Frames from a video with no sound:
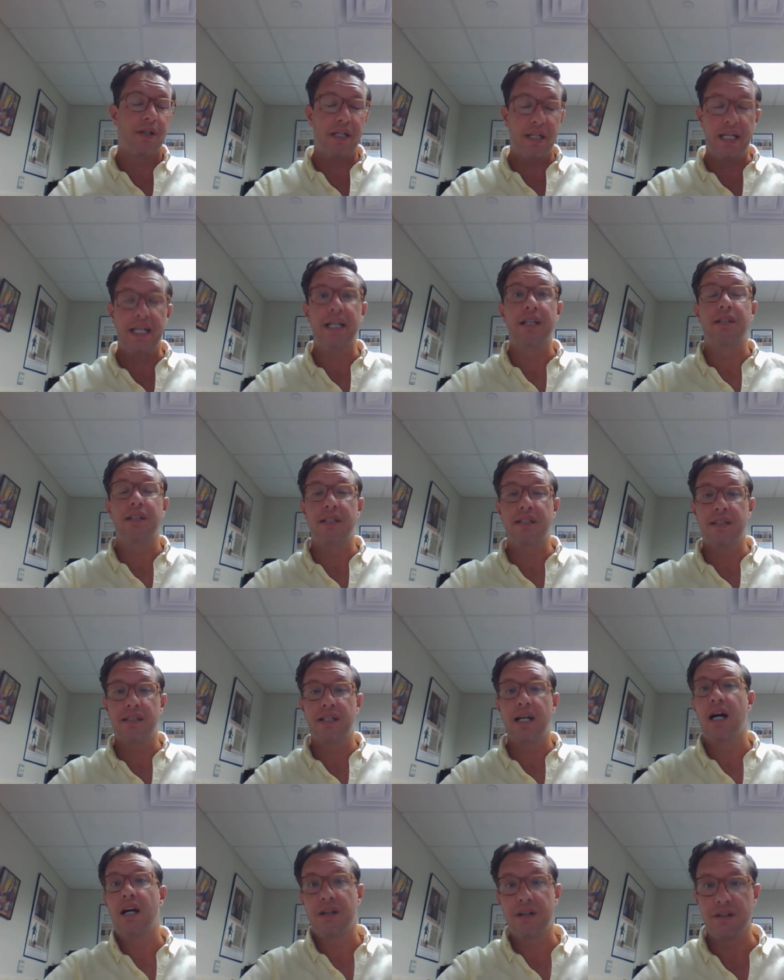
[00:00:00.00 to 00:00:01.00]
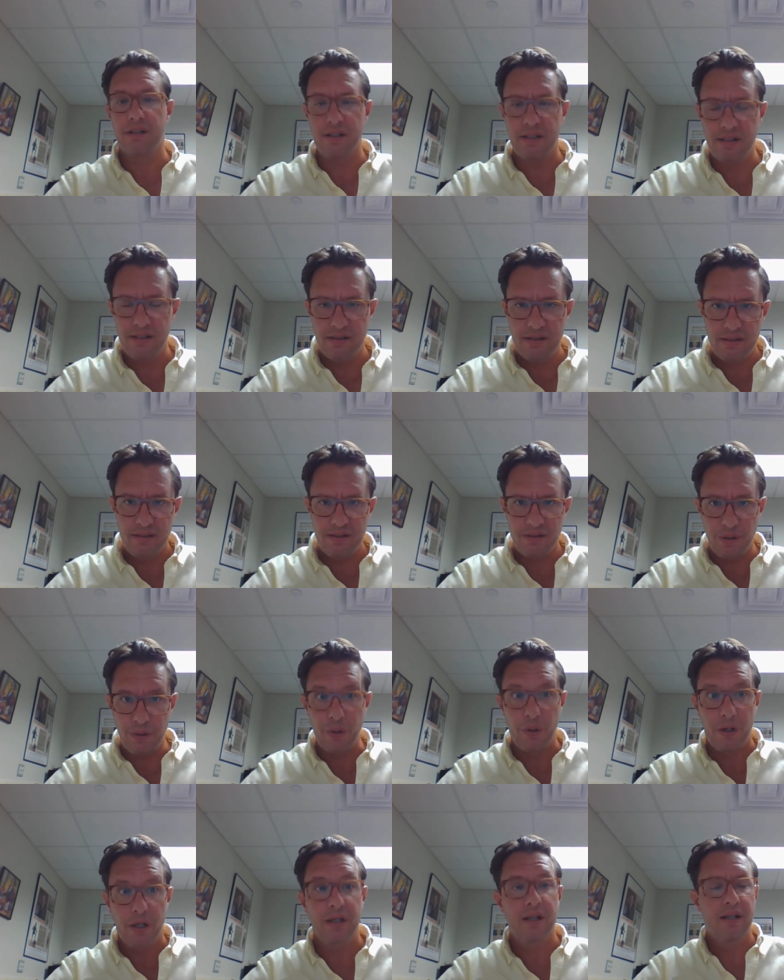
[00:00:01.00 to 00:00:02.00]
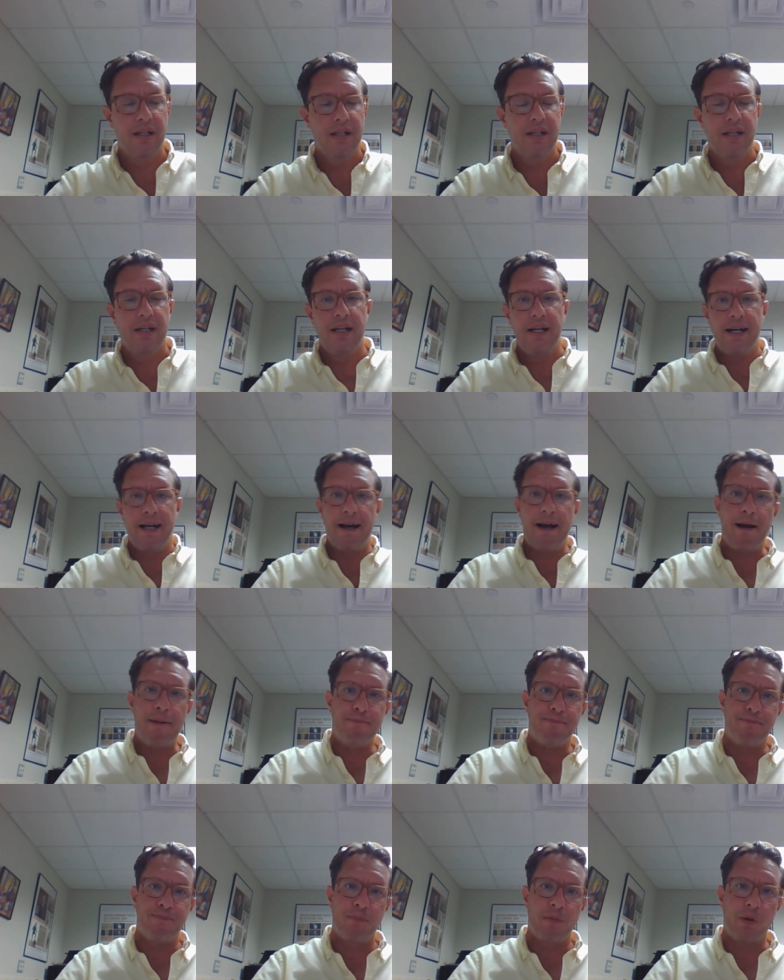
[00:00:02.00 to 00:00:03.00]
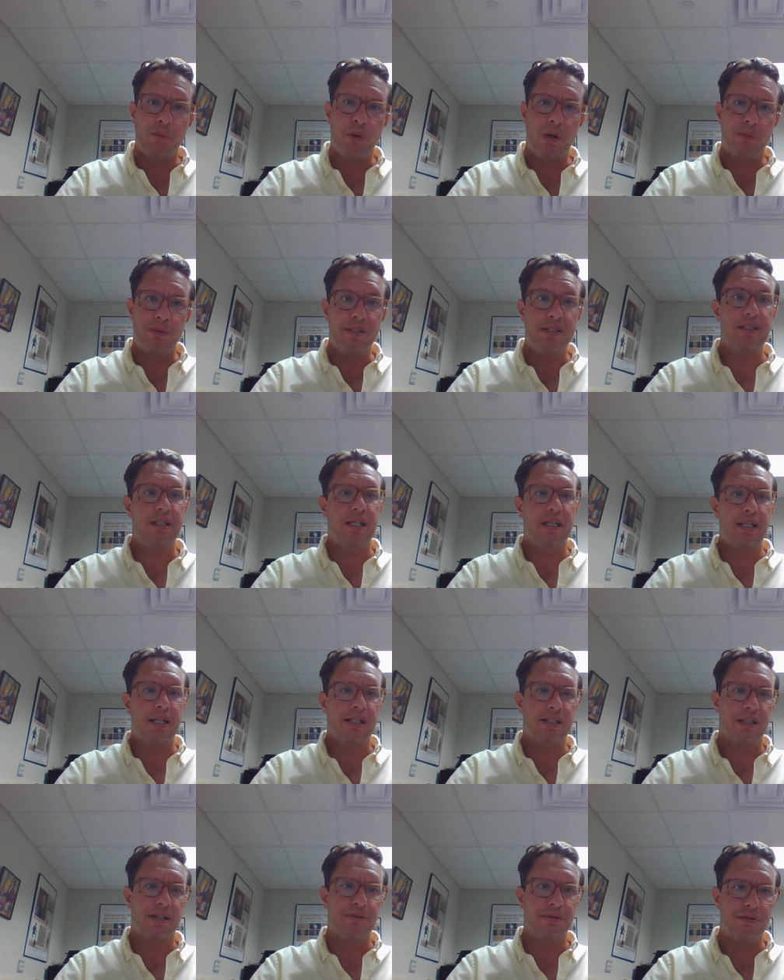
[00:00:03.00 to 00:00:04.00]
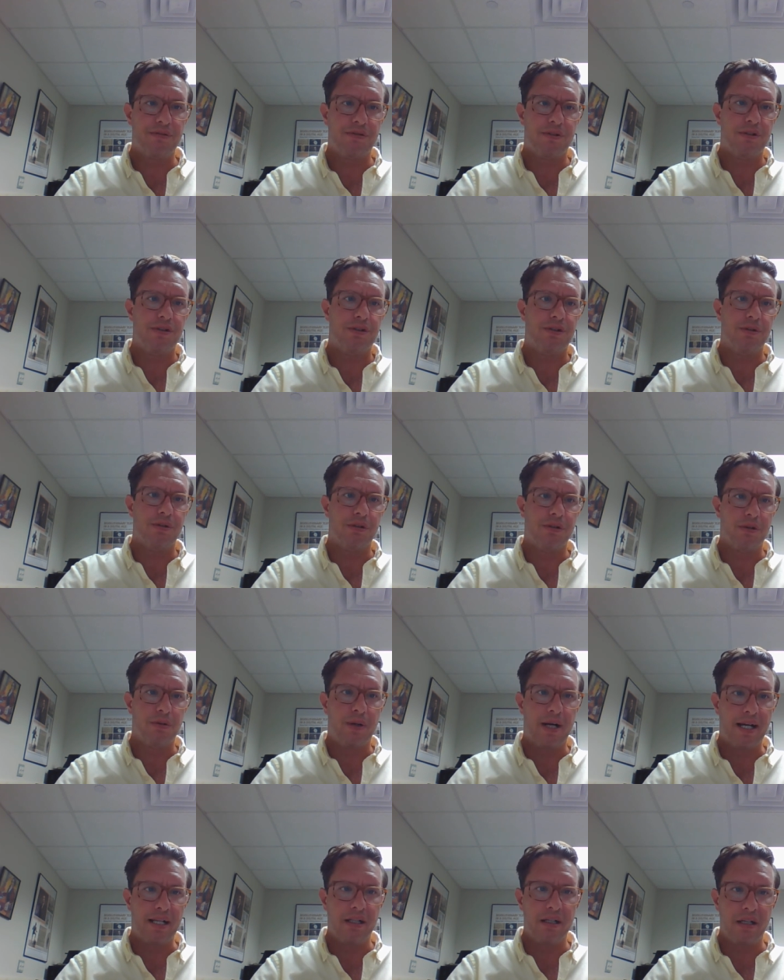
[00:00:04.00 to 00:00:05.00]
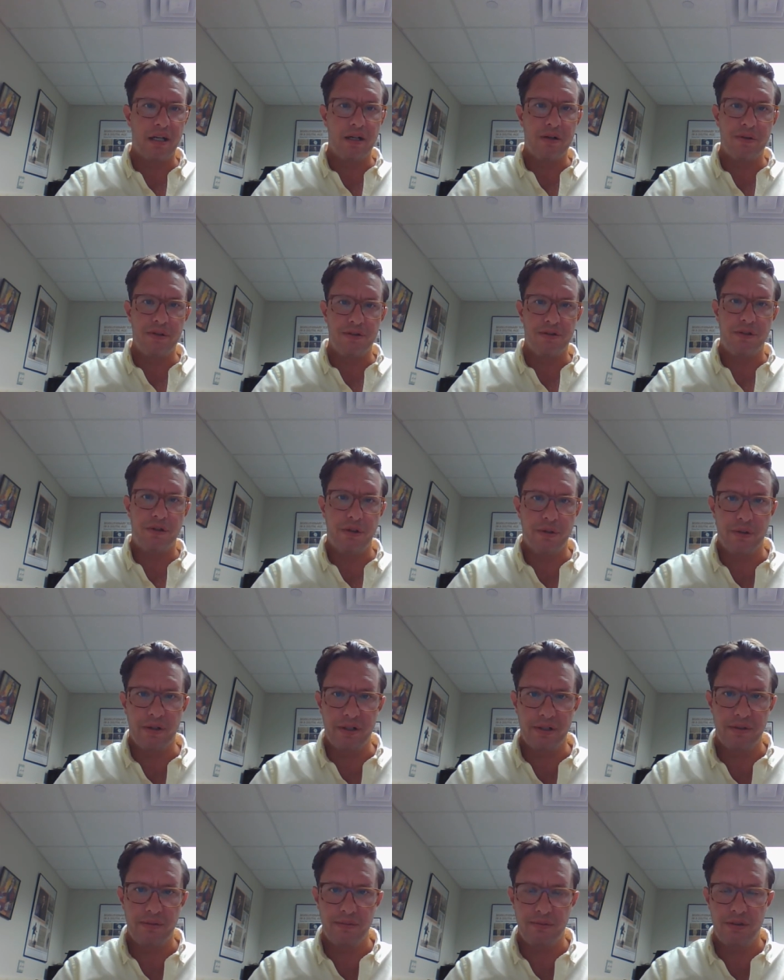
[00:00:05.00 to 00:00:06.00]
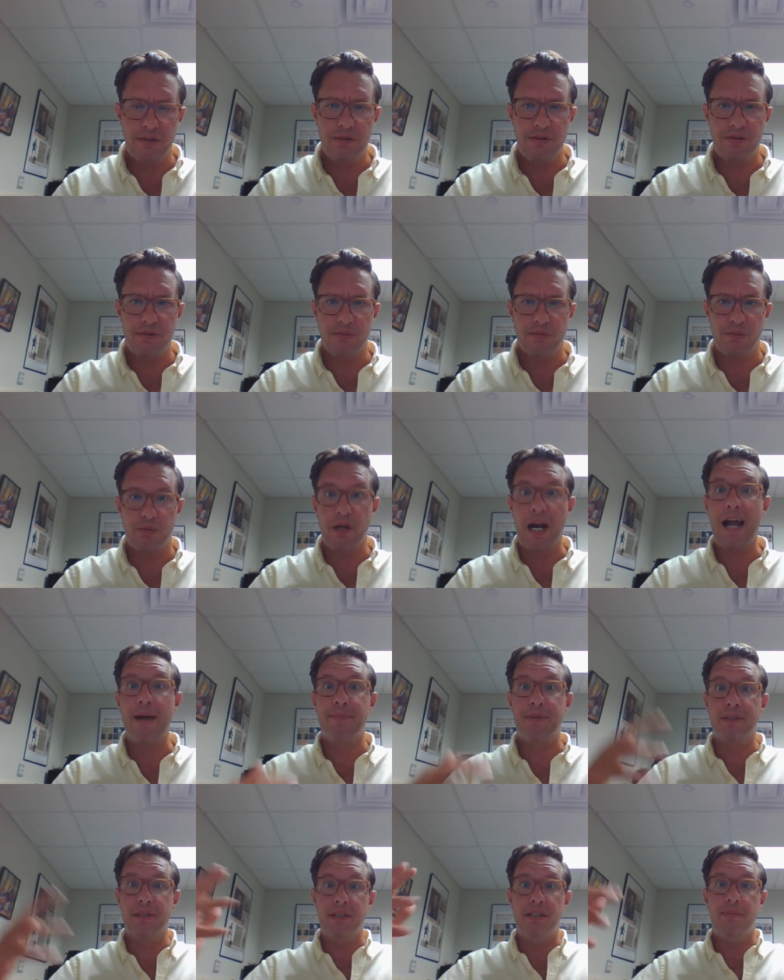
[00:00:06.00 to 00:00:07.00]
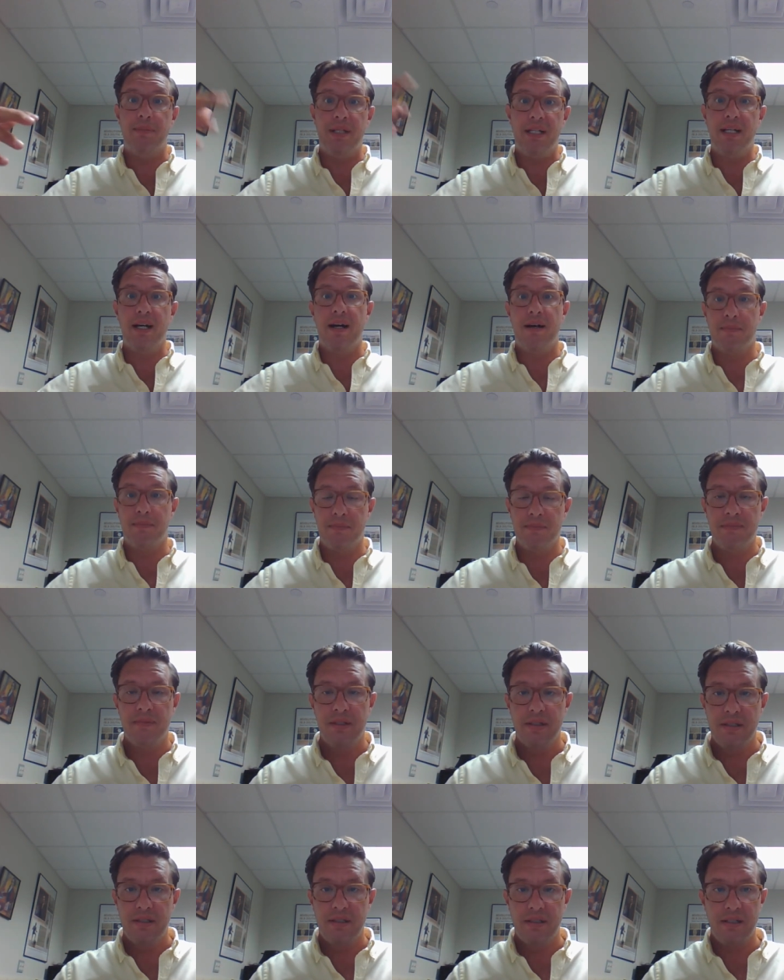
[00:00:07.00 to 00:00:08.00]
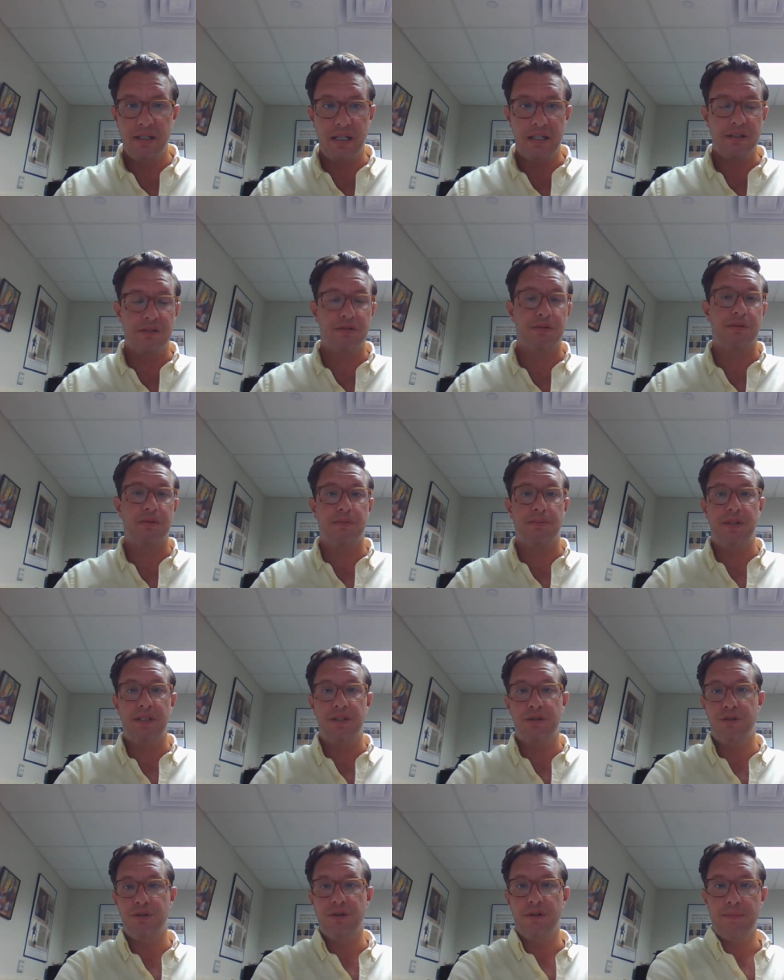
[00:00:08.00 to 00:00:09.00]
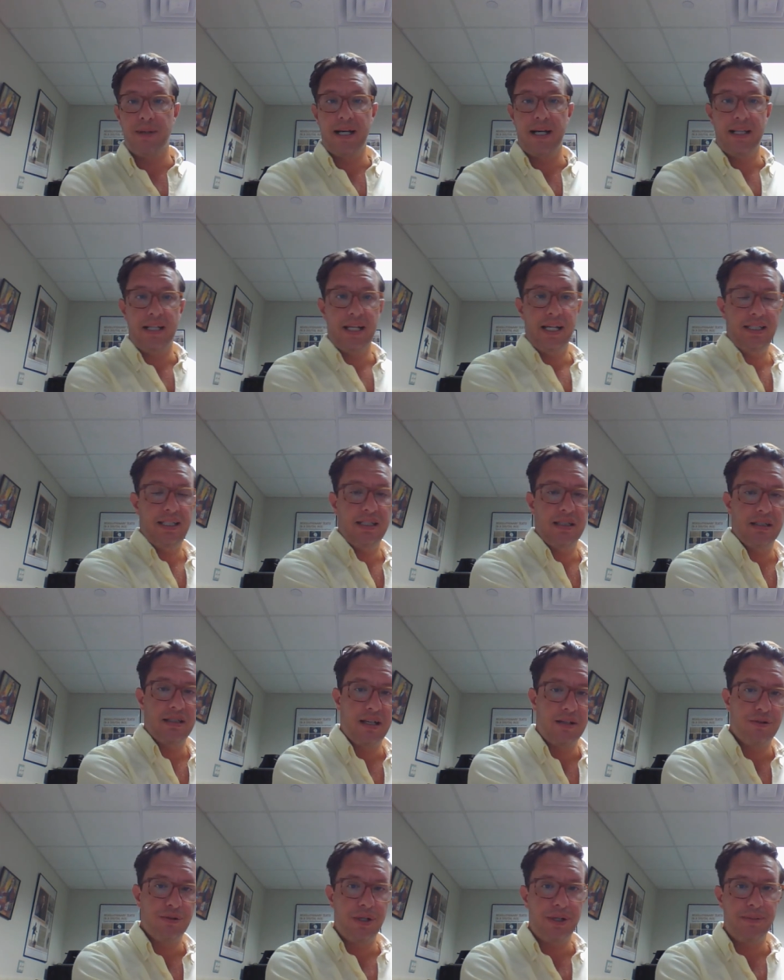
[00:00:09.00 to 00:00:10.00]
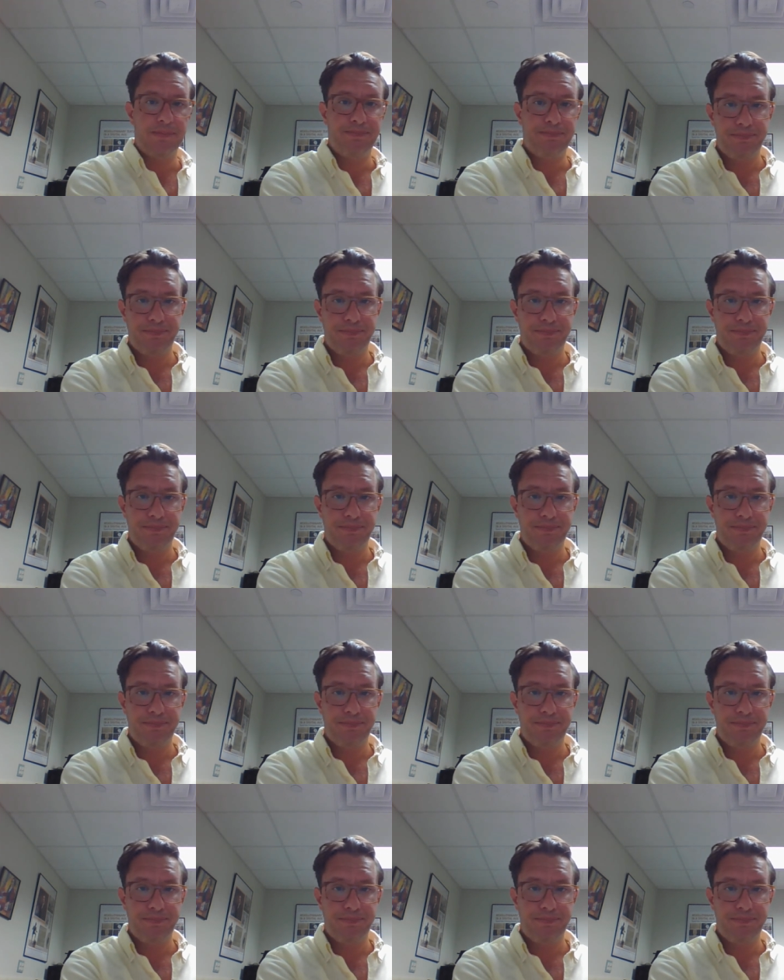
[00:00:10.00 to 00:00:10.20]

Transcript: England conquered New York, what we see, as I referred to a little while ago, is New York rapidly become, and this would be true by the 18th century,